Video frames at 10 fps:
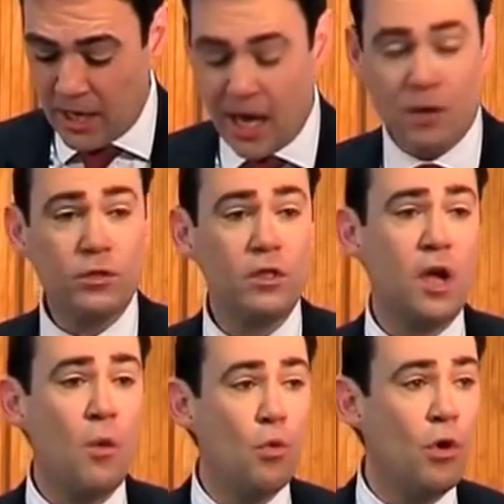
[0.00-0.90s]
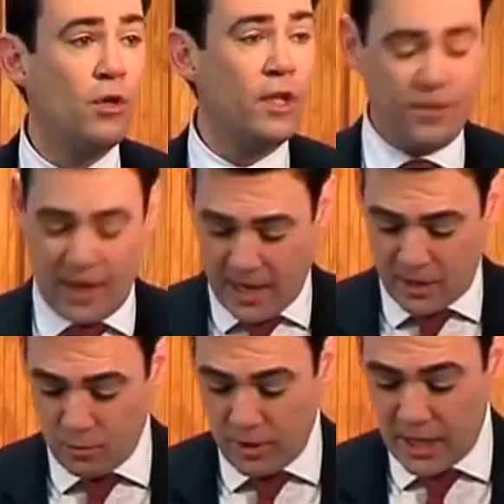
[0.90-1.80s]
Councils are warning
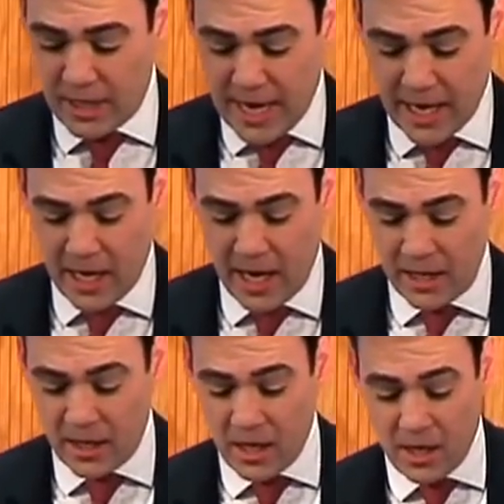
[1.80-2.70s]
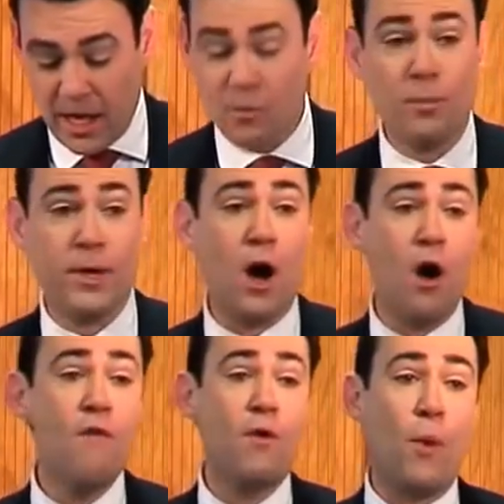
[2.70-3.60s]
that within a decade they will be
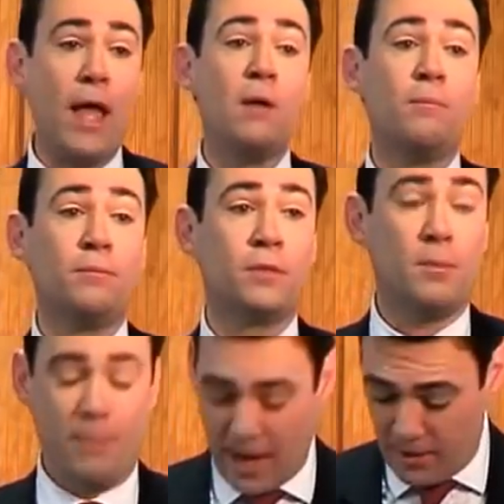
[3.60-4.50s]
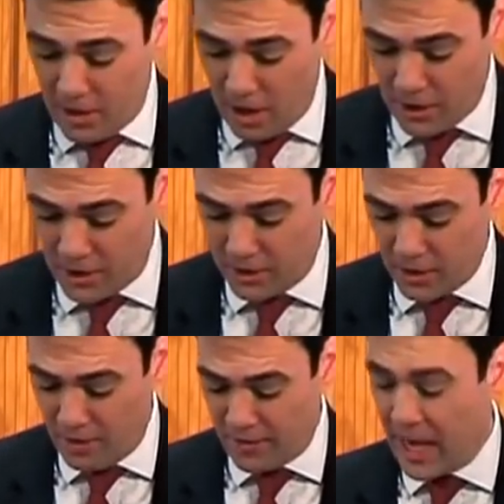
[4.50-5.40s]
overwhelmed by the
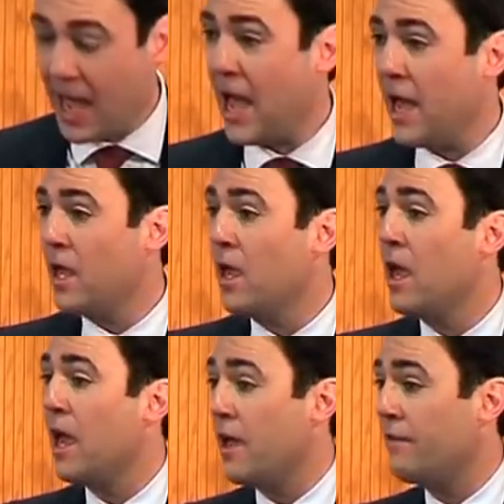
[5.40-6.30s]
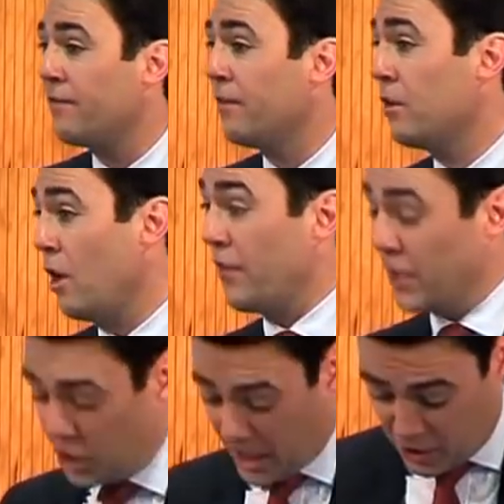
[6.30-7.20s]
costs of care if
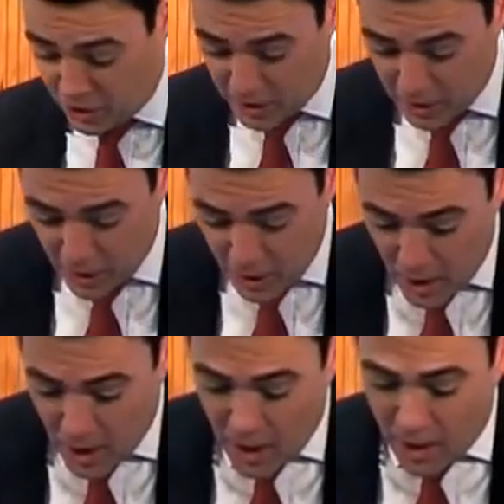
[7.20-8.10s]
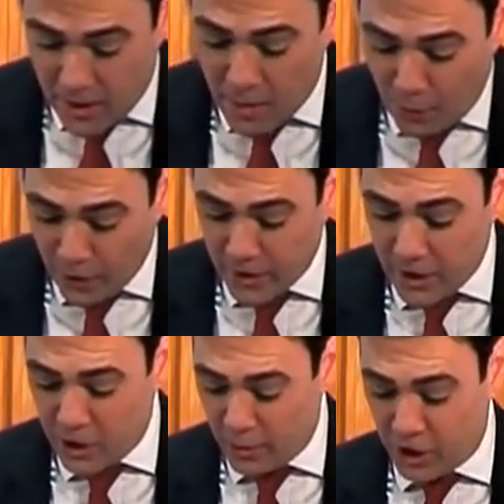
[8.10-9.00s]
nothing changes. They point
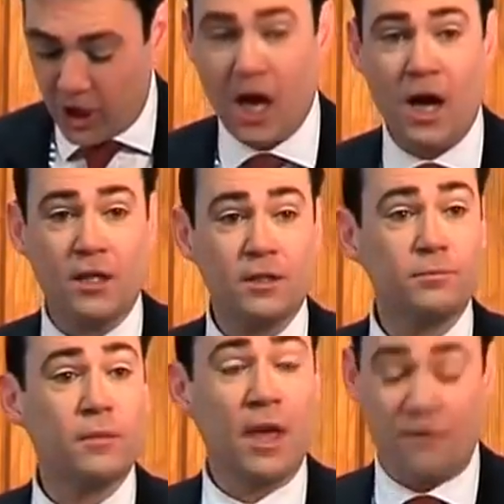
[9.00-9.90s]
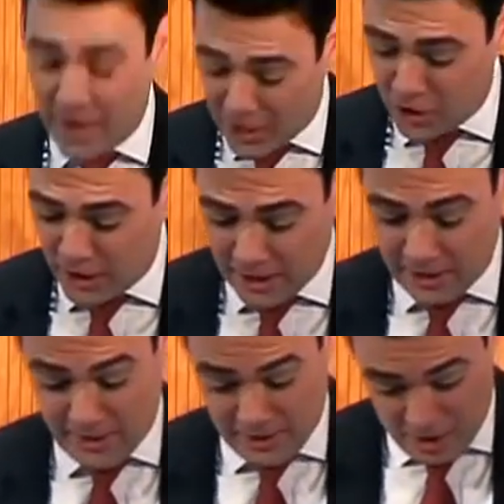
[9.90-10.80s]
to a chart, affectionately
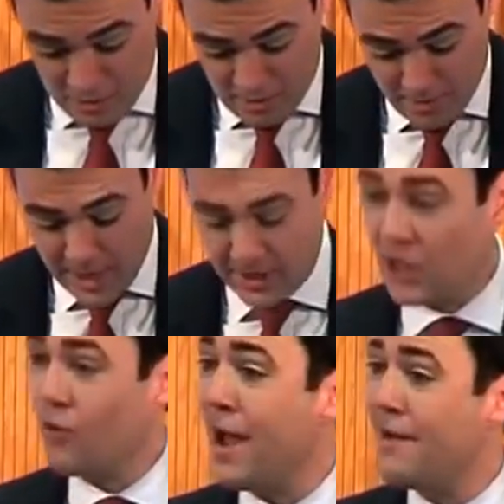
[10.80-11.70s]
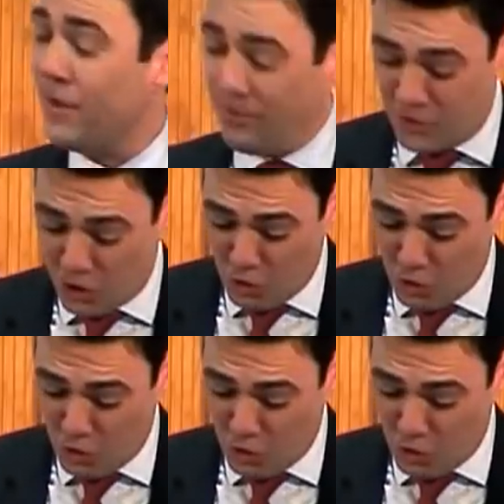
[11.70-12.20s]
known as the graph of